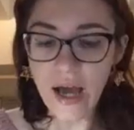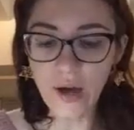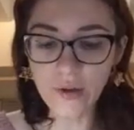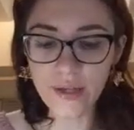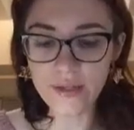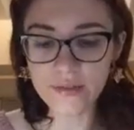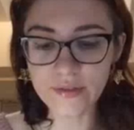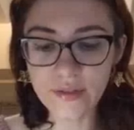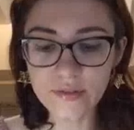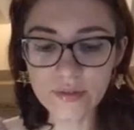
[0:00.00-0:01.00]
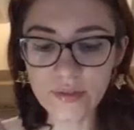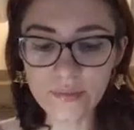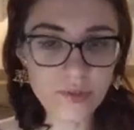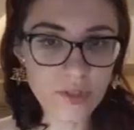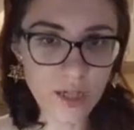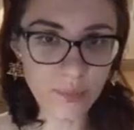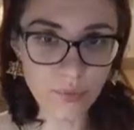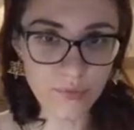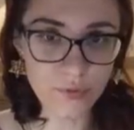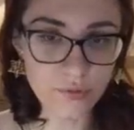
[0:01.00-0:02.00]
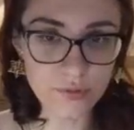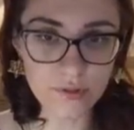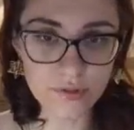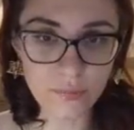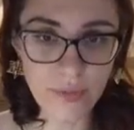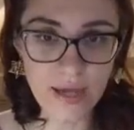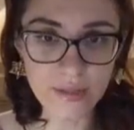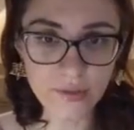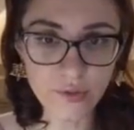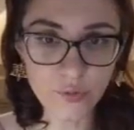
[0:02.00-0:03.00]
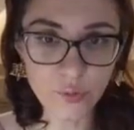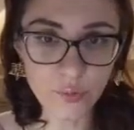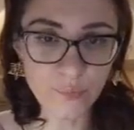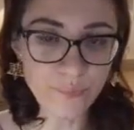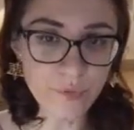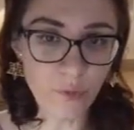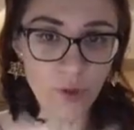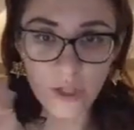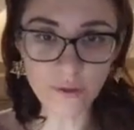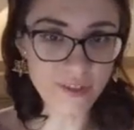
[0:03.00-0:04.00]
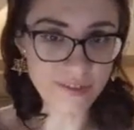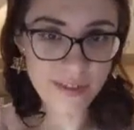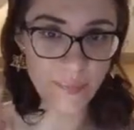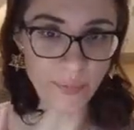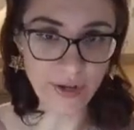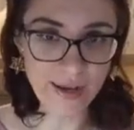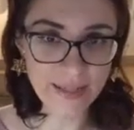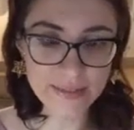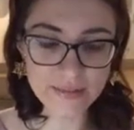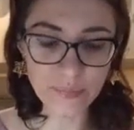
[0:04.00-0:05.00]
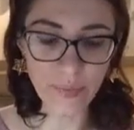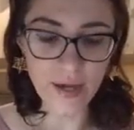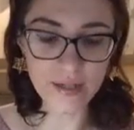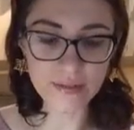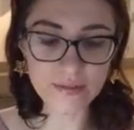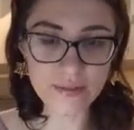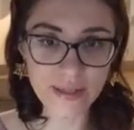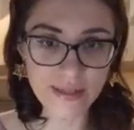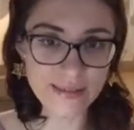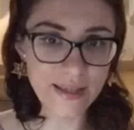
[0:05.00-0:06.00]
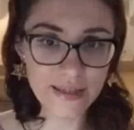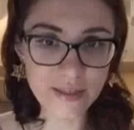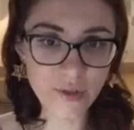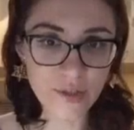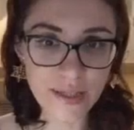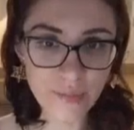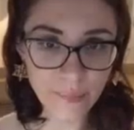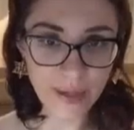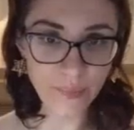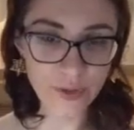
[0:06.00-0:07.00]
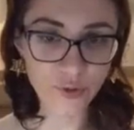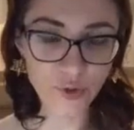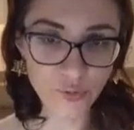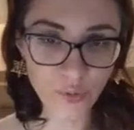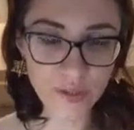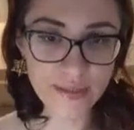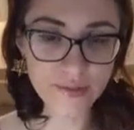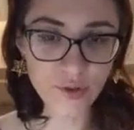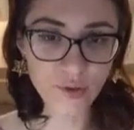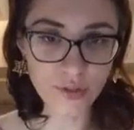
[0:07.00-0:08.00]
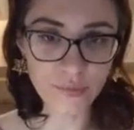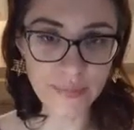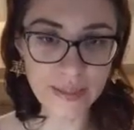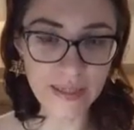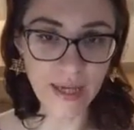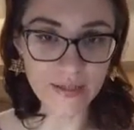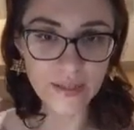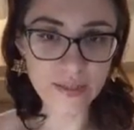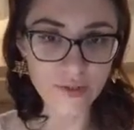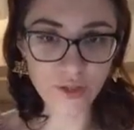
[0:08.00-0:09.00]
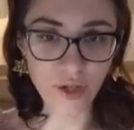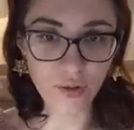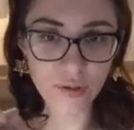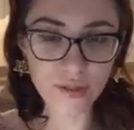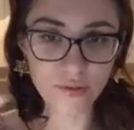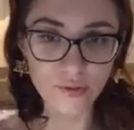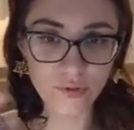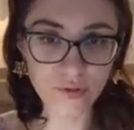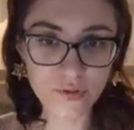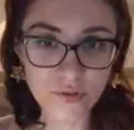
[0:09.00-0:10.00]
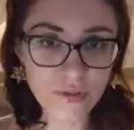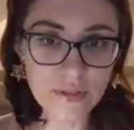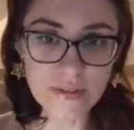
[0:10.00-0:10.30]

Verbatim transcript: Okay, there are some type of useless man who work with their brains, but they telling, okay baby, don't worry, it's all on me, and he's calling to this